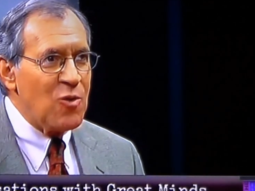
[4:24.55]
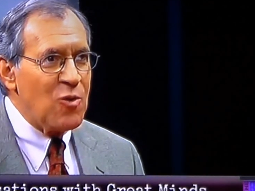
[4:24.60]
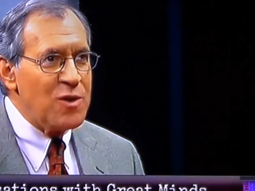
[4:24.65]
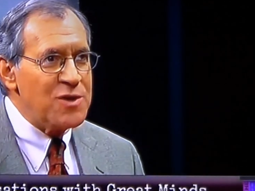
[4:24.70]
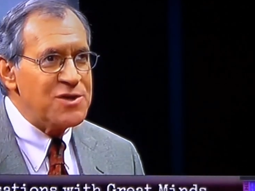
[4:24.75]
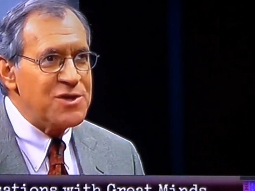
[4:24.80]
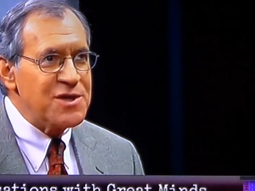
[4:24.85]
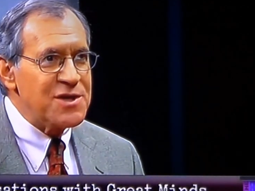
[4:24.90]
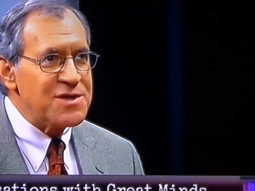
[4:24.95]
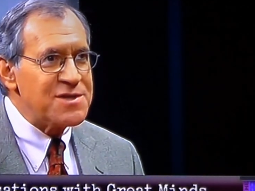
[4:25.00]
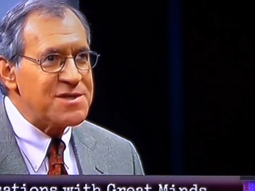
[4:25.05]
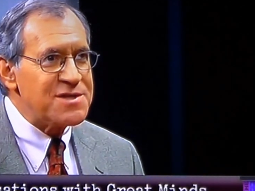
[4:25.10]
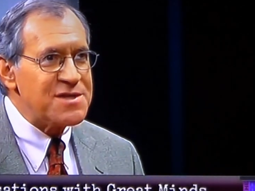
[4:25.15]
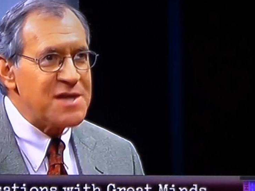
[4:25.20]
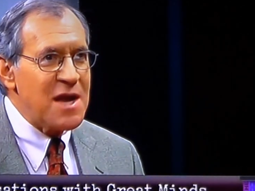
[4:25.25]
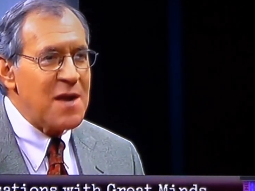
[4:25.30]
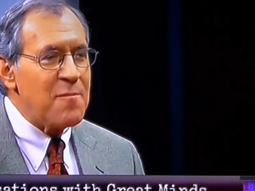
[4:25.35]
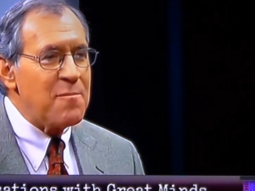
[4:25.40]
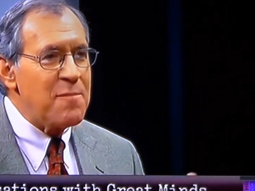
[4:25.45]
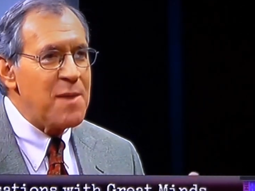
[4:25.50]
which
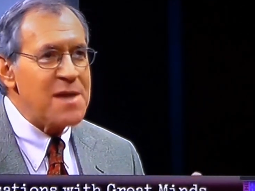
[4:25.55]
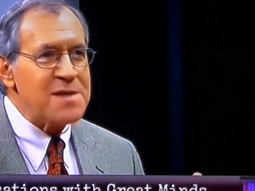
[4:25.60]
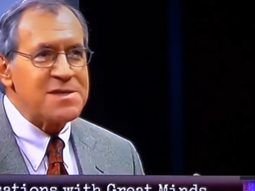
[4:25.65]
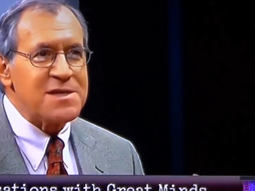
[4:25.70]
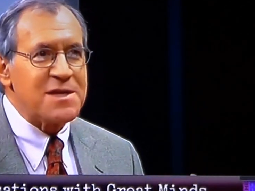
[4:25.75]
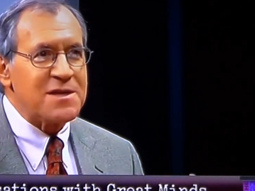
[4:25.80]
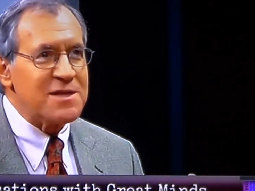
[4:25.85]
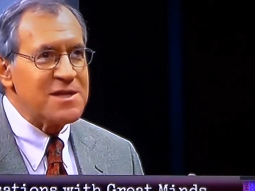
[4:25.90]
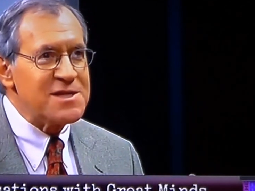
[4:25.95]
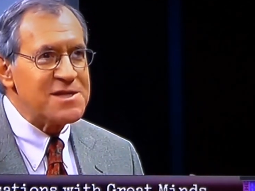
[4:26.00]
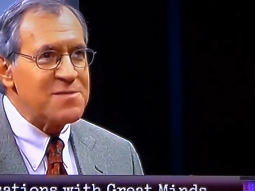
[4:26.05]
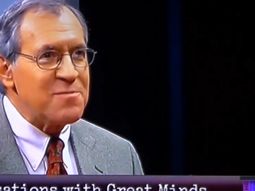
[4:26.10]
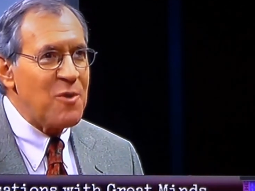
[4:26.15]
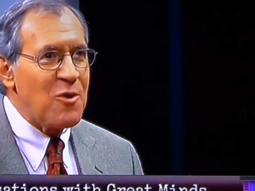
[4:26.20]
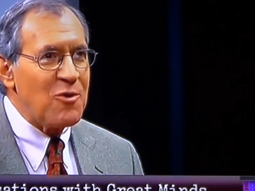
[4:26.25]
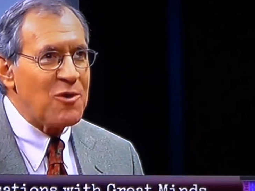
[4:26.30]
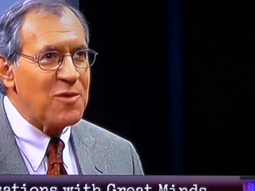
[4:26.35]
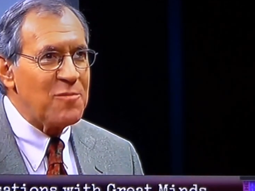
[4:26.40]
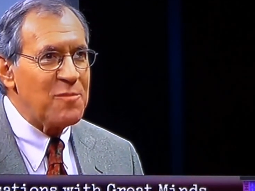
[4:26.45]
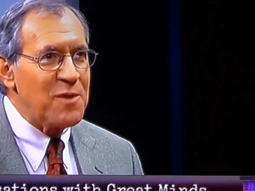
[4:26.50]
is basically
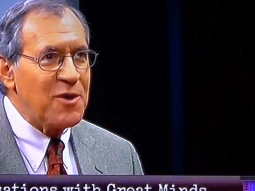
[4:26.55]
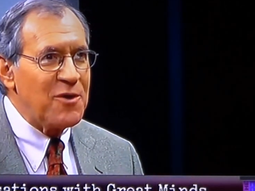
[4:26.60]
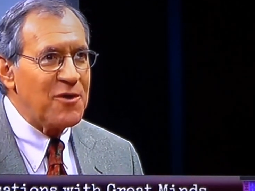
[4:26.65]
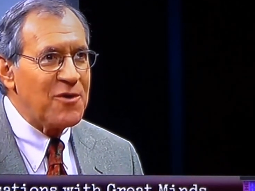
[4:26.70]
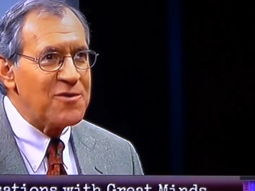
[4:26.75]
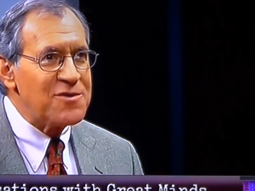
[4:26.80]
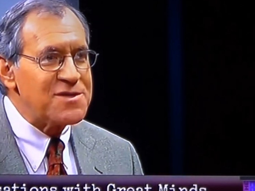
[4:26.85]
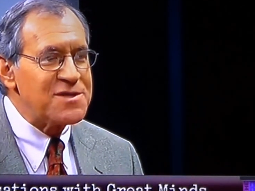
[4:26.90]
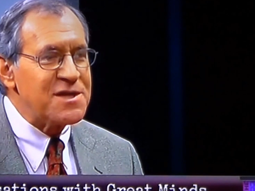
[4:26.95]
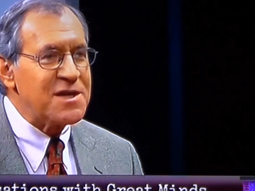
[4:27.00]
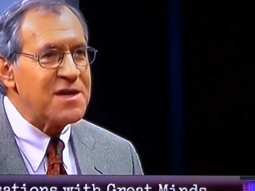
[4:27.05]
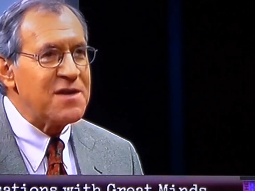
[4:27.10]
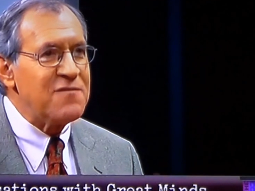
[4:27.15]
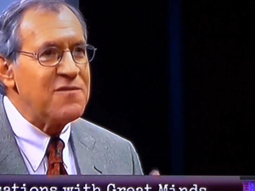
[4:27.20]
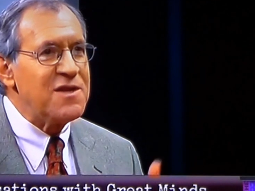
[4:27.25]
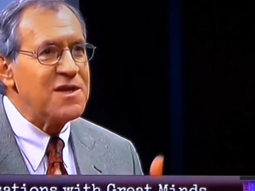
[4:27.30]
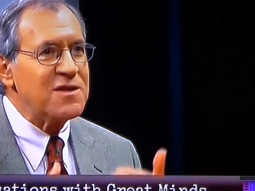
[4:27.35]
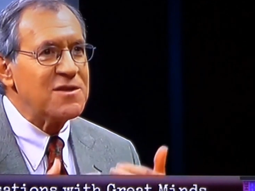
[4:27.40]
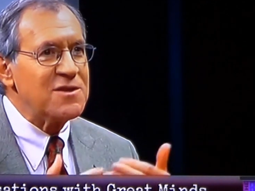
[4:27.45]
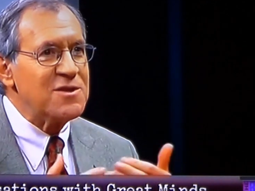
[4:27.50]
smoke and mirrors to
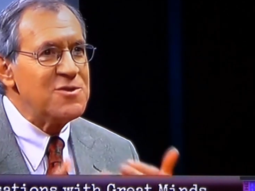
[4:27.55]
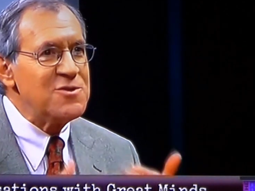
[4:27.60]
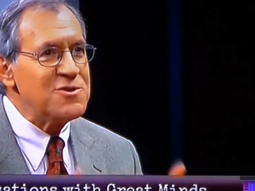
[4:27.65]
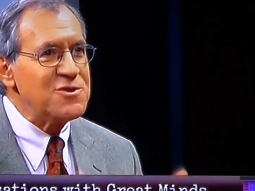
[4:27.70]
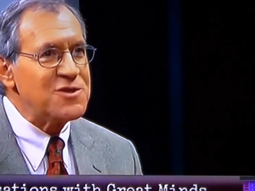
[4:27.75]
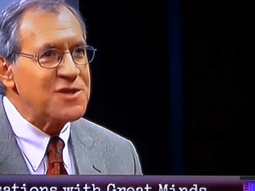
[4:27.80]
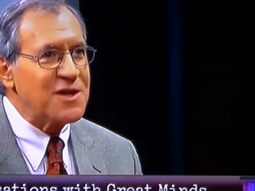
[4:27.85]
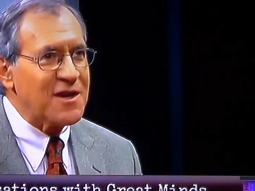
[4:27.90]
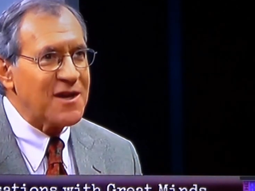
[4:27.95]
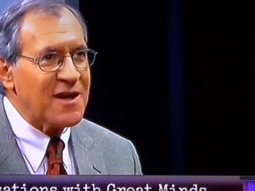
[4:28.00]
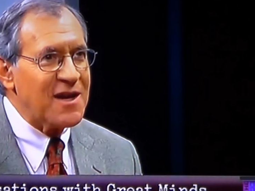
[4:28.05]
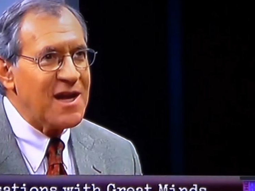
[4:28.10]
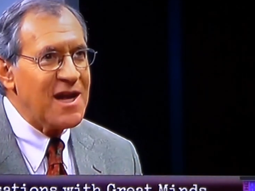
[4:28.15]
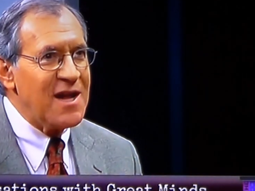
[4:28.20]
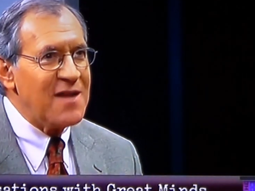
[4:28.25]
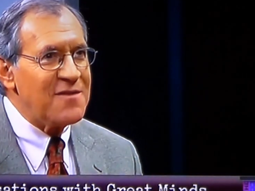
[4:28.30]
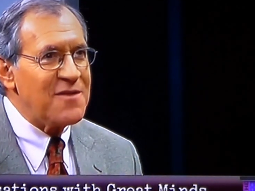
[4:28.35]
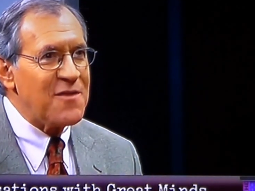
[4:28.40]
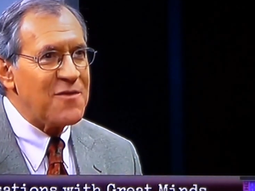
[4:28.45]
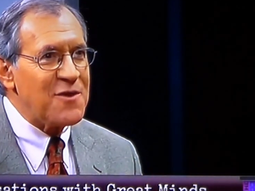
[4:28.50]
give the illusion
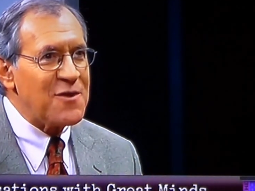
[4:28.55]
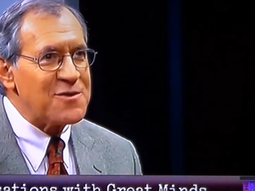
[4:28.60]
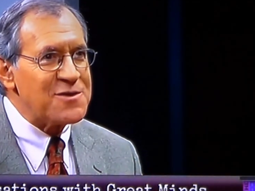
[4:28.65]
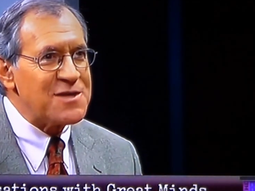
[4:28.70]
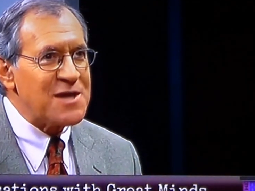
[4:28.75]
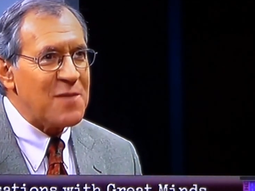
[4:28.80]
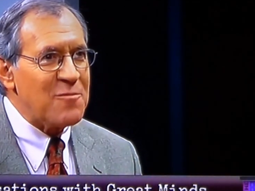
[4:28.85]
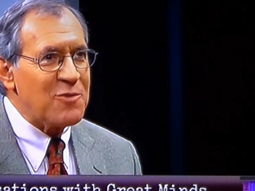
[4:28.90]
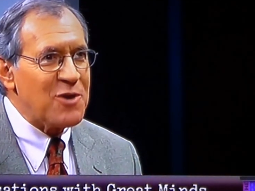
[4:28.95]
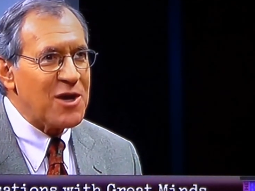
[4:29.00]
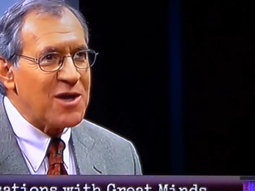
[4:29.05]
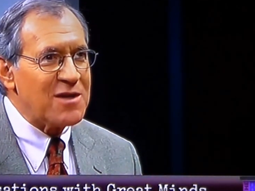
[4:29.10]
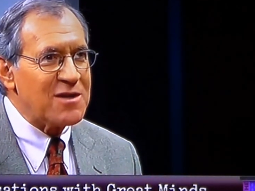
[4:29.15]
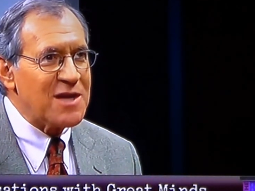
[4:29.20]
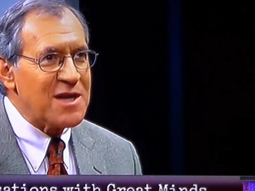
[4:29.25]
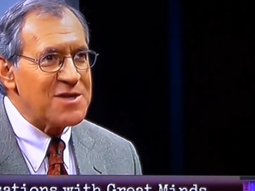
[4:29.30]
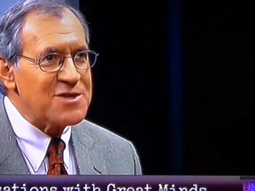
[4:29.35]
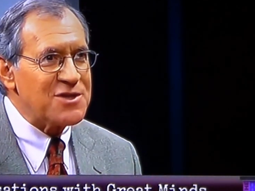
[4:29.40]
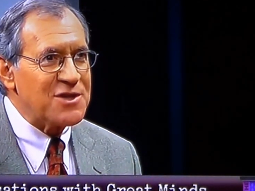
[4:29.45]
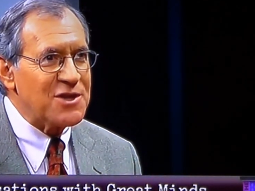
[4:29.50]
that there's some
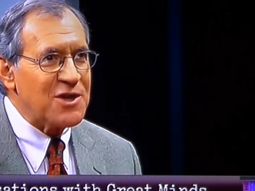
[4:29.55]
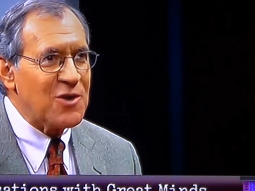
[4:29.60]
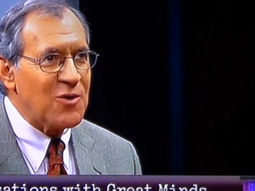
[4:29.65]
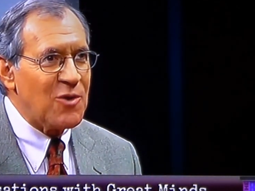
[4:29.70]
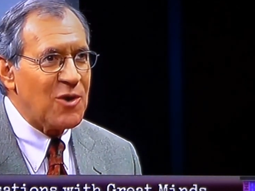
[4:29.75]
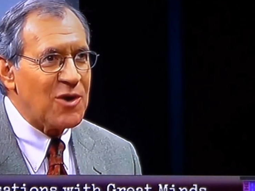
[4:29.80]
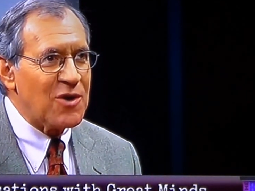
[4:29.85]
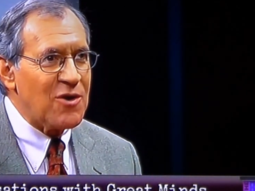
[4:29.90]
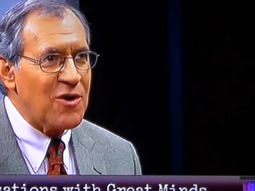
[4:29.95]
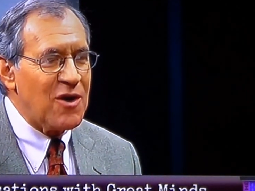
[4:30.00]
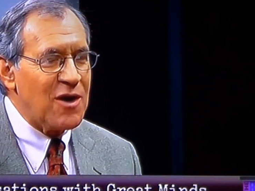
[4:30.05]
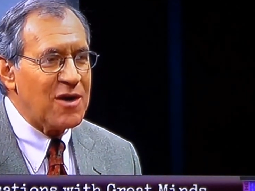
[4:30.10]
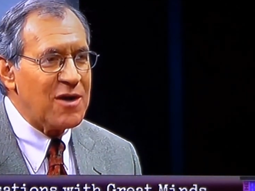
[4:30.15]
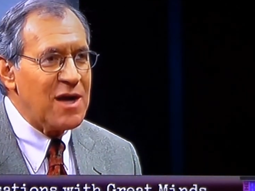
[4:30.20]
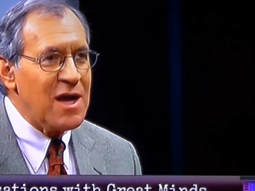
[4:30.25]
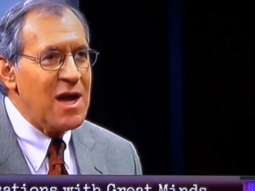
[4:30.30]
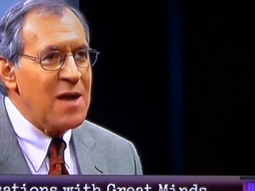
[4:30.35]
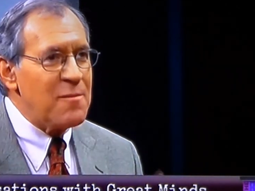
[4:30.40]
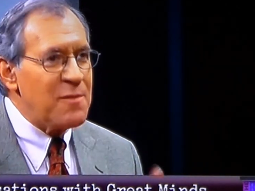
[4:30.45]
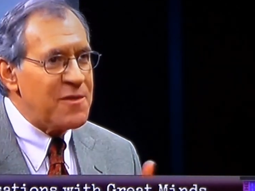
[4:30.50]
regulation going
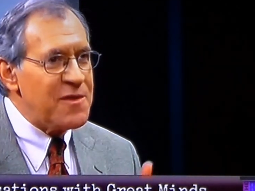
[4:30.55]
on.